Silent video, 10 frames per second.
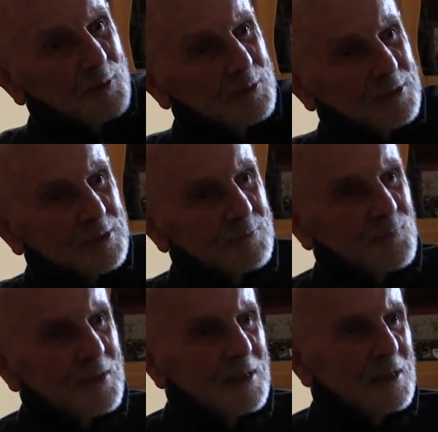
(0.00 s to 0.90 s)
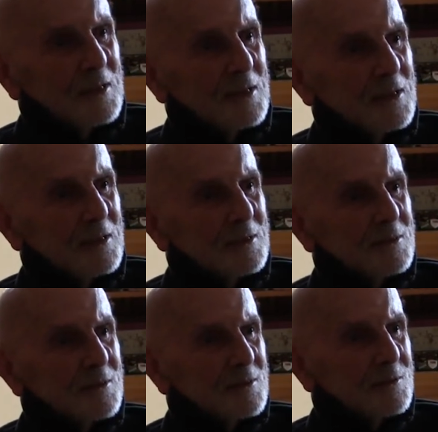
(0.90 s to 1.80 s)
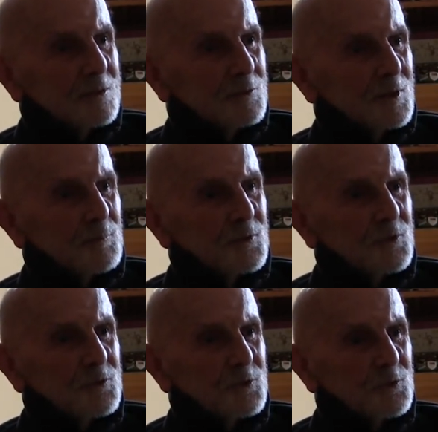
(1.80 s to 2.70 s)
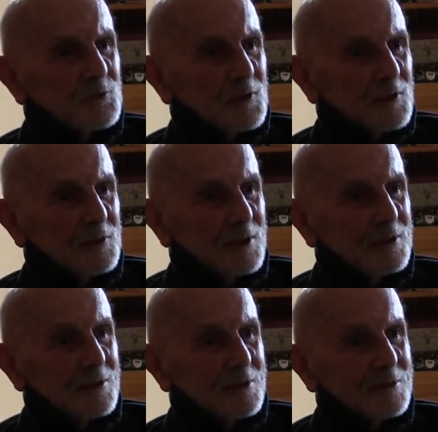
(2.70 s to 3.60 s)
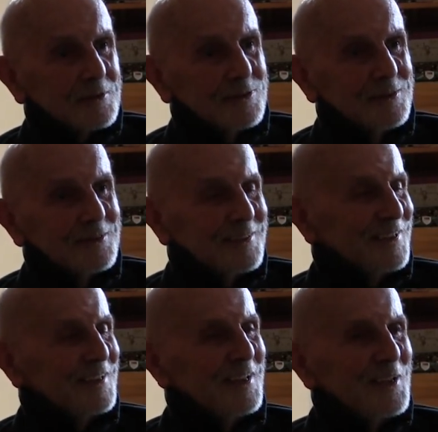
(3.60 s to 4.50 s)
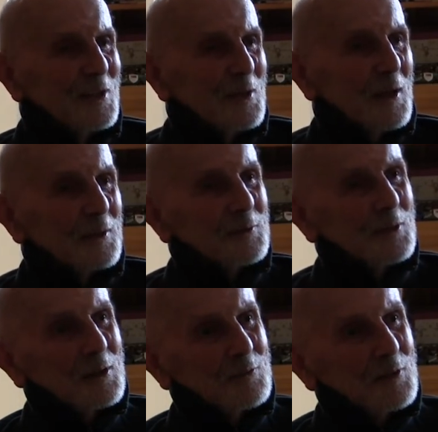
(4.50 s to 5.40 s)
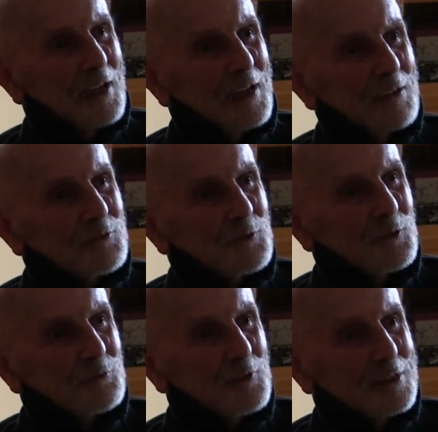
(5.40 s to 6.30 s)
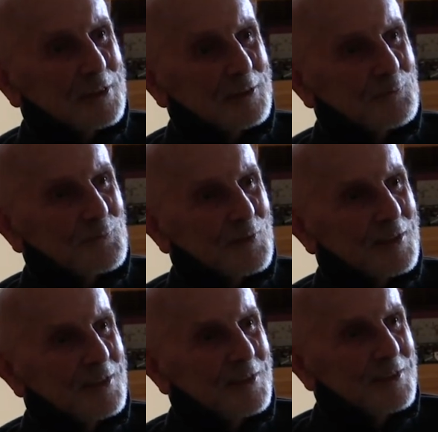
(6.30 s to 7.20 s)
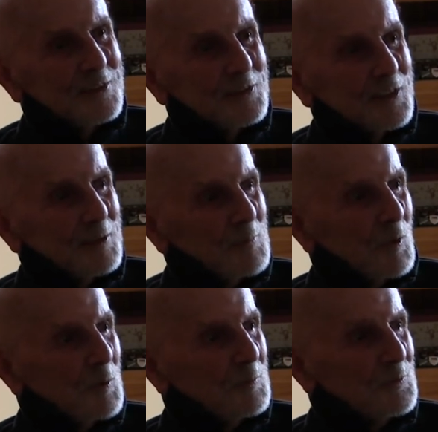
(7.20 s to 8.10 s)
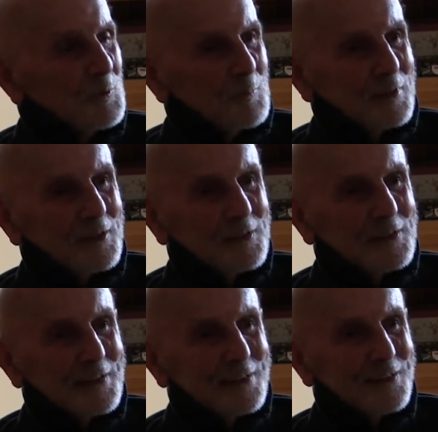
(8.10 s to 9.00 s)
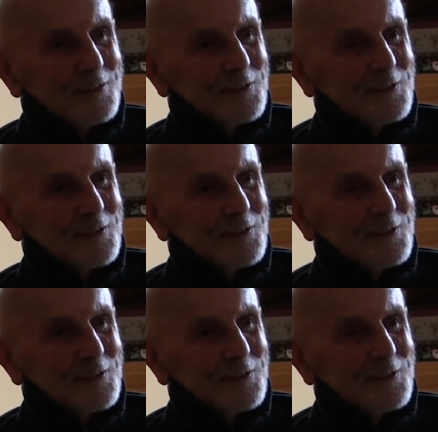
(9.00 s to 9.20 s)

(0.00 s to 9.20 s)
building. And so you put your shoes on at night, good. and after a flight, you came home to bacon and eggs.